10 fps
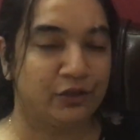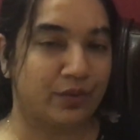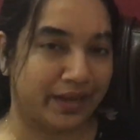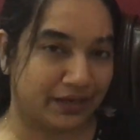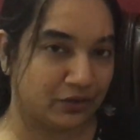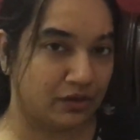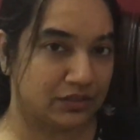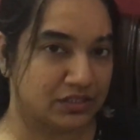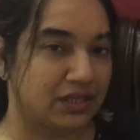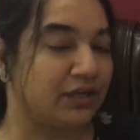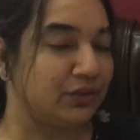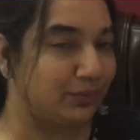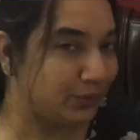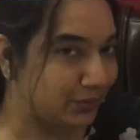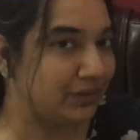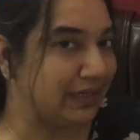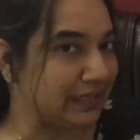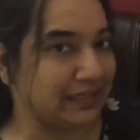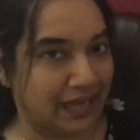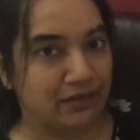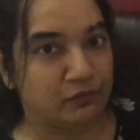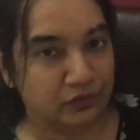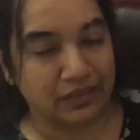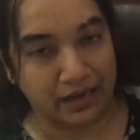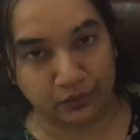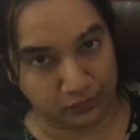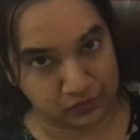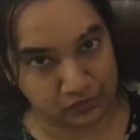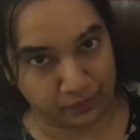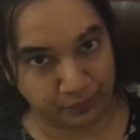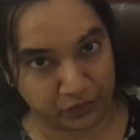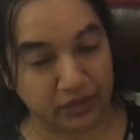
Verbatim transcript: you acknowledge that you do need time for that also.